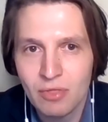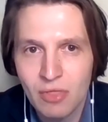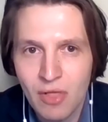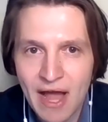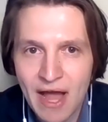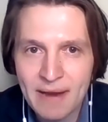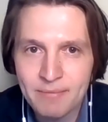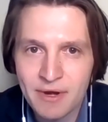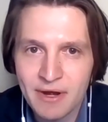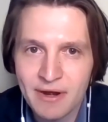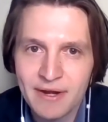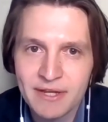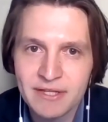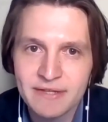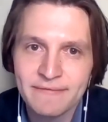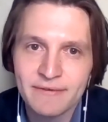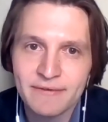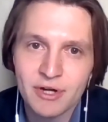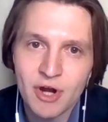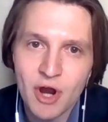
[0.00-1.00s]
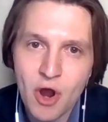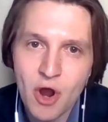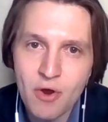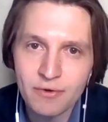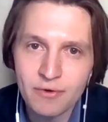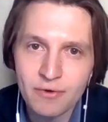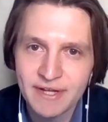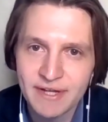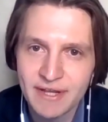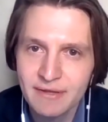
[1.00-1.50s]
Libraries for
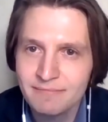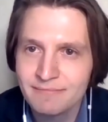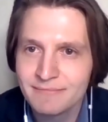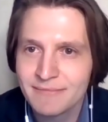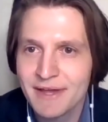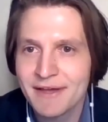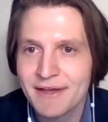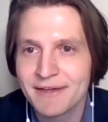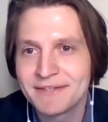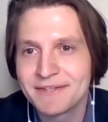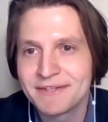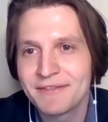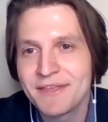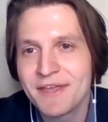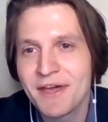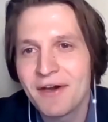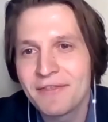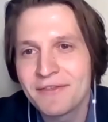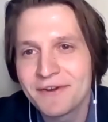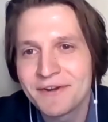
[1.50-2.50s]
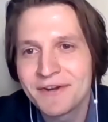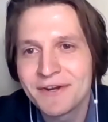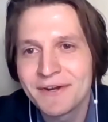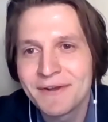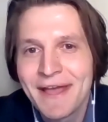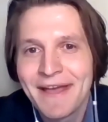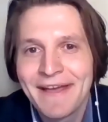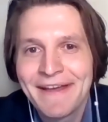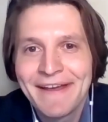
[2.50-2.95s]
hosting uh, and to the other